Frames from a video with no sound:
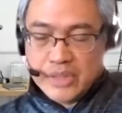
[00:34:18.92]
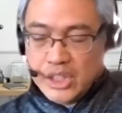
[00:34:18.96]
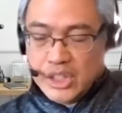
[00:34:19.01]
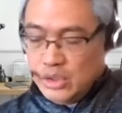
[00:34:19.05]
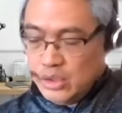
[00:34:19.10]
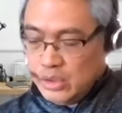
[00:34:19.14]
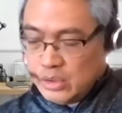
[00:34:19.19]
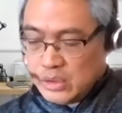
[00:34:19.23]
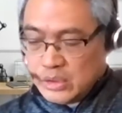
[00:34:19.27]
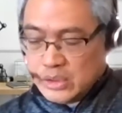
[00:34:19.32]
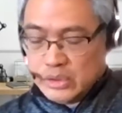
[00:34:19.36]

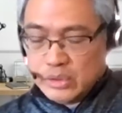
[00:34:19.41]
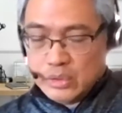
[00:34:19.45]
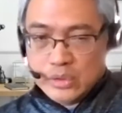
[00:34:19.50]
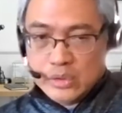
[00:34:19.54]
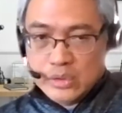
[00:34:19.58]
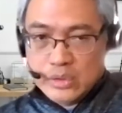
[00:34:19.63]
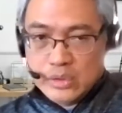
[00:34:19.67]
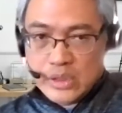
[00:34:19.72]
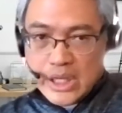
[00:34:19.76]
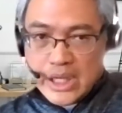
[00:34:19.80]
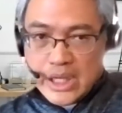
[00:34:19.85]
Nor
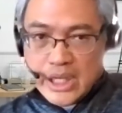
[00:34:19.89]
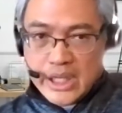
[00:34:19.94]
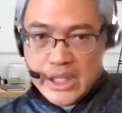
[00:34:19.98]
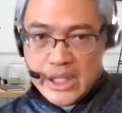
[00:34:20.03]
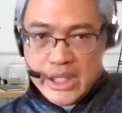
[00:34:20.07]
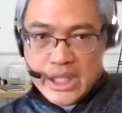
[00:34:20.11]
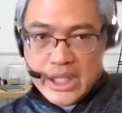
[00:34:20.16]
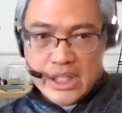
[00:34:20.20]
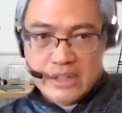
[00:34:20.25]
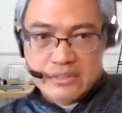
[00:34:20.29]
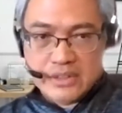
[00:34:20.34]
do I
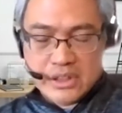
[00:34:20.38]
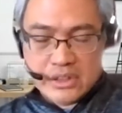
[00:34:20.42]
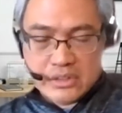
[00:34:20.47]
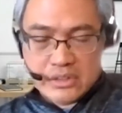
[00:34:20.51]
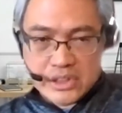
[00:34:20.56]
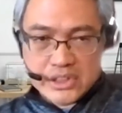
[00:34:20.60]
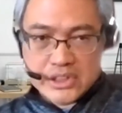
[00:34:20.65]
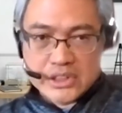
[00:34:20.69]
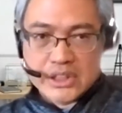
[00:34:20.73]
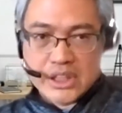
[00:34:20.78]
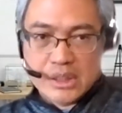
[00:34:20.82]
have a
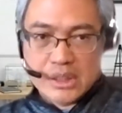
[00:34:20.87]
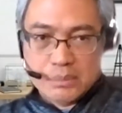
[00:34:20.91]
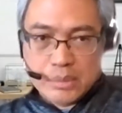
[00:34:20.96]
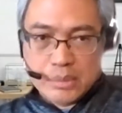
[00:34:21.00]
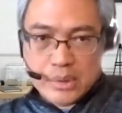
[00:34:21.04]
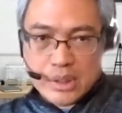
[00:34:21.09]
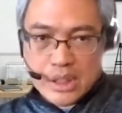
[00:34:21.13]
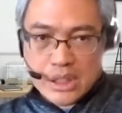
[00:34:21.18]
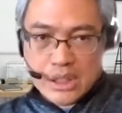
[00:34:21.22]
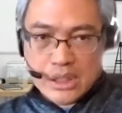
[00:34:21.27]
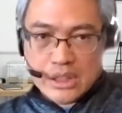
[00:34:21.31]
crystal
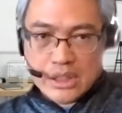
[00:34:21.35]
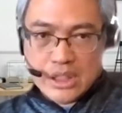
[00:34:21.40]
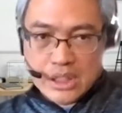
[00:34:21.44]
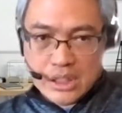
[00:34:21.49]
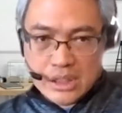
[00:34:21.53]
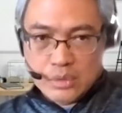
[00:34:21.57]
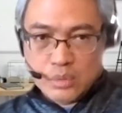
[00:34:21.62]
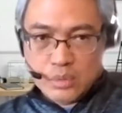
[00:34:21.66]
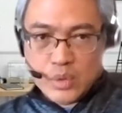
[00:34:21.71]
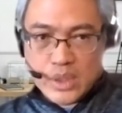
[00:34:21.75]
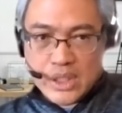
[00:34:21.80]
ball
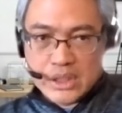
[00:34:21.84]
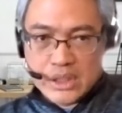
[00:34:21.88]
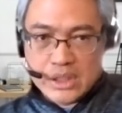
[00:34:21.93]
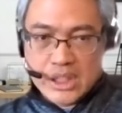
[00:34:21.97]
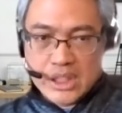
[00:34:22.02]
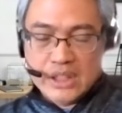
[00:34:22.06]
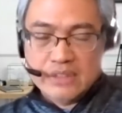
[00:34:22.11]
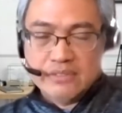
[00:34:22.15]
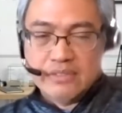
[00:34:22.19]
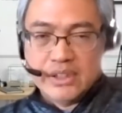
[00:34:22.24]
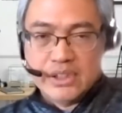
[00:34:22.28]
on what
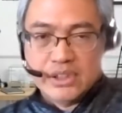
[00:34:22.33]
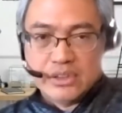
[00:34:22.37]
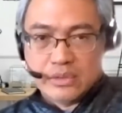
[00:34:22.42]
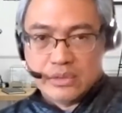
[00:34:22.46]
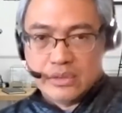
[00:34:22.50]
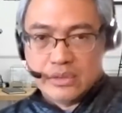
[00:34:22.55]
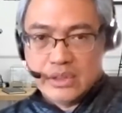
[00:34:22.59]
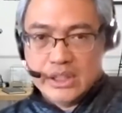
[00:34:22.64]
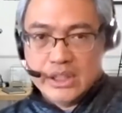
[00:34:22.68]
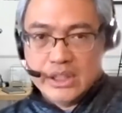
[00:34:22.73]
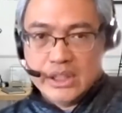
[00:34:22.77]

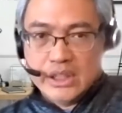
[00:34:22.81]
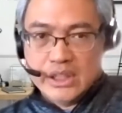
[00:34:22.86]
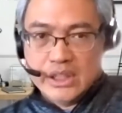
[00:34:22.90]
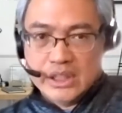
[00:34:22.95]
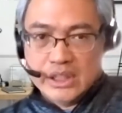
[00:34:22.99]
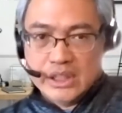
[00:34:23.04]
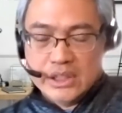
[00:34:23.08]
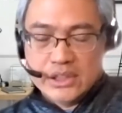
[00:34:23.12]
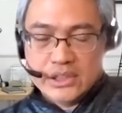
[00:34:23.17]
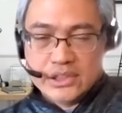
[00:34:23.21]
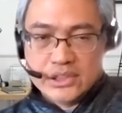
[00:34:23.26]
inventory
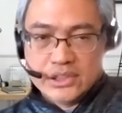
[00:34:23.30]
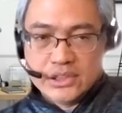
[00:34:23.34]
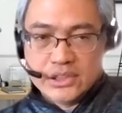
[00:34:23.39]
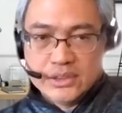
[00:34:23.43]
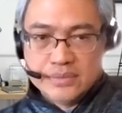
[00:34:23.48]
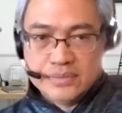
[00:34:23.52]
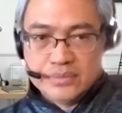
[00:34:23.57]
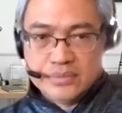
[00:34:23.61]
is